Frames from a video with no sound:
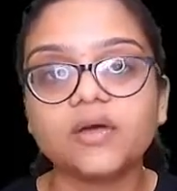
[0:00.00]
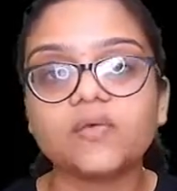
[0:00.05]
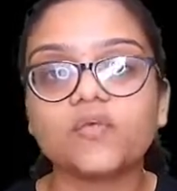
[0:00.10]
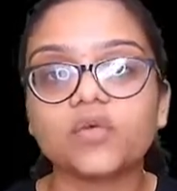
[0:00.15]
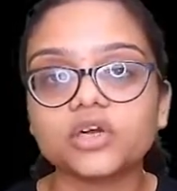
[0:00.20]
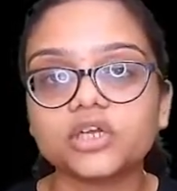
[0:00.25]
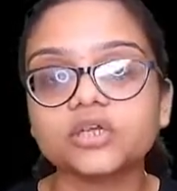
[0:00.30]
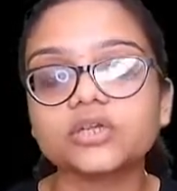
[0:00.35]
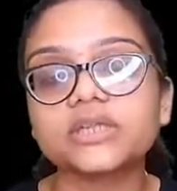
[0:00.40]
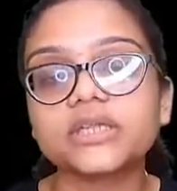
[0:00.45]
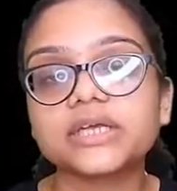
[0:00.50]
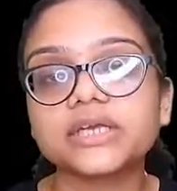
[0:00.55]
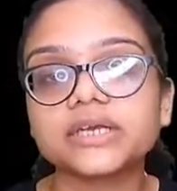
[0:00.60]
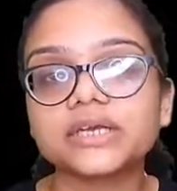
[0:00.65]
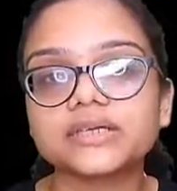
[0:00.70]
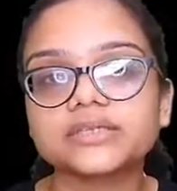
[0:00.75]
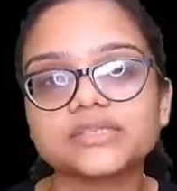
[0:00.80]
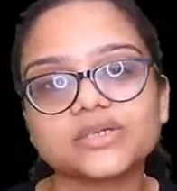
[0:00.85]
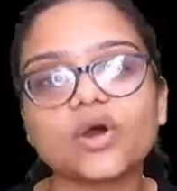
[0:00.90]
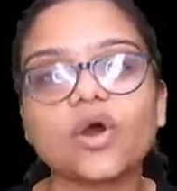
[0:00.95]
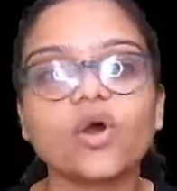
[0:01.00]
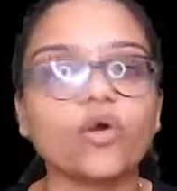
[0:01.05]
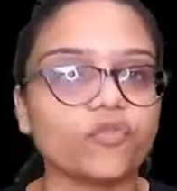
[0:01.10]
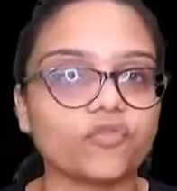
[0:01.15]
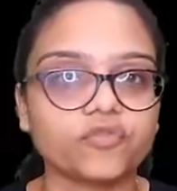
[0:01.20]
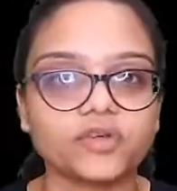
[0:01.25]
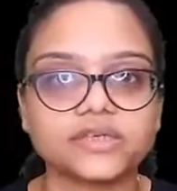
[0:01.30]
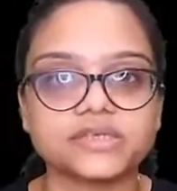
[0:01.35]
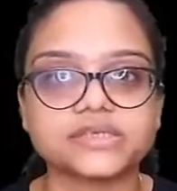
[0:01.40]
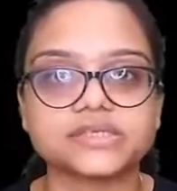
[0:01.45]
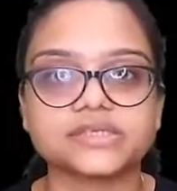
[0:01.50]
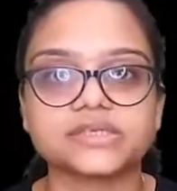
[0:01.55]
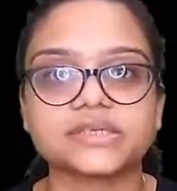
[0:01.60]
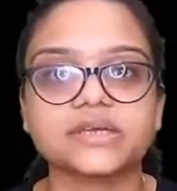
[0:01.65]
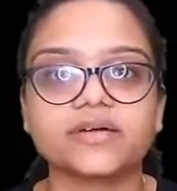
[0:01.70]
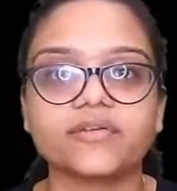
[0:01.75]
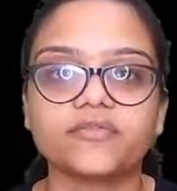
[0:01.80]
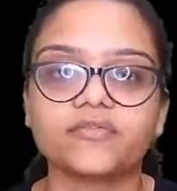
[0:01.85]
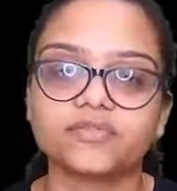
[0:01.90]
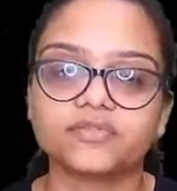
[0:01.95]
what you're thinking, it's obvious.
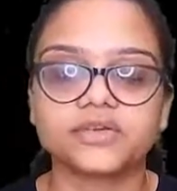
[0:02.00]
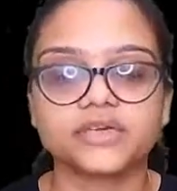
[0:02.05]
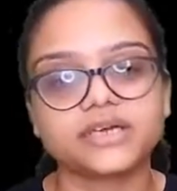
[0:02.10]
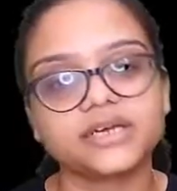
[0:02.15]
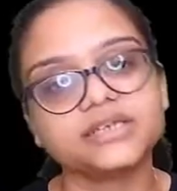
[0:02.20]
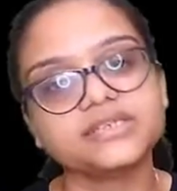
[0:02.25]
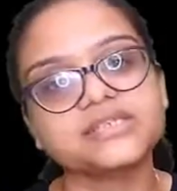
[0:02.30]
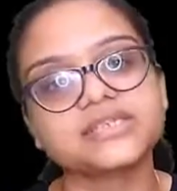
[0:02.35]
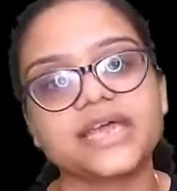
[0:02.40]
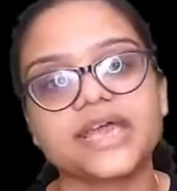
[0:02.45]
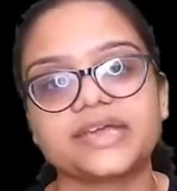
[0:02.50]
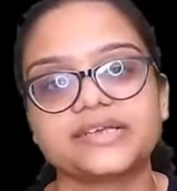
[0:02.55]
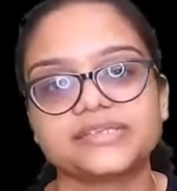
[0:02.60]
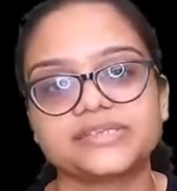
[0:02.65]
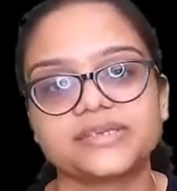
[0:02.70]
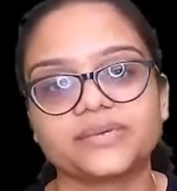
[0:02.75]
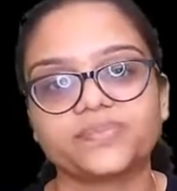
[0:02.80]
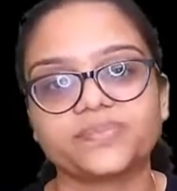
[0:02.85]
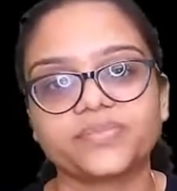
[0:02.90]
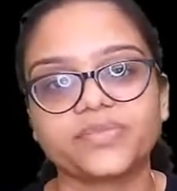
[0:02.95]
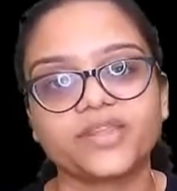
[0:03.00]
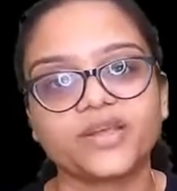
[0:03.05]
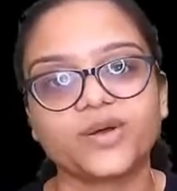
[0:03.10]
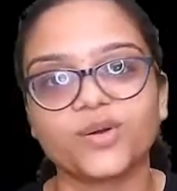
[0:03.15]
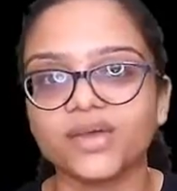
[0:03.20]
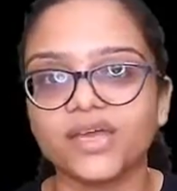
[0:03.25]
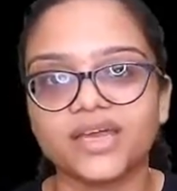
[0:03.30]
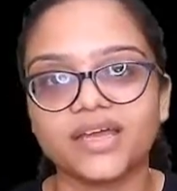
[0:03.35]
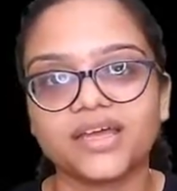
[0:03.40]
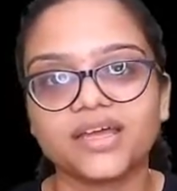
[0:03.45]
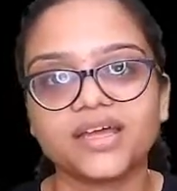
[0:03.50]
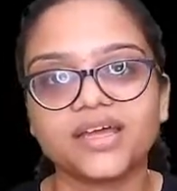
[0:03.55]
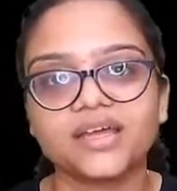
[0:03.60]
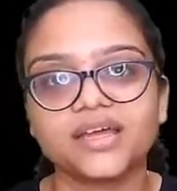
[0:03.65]
It's axiom. Okay.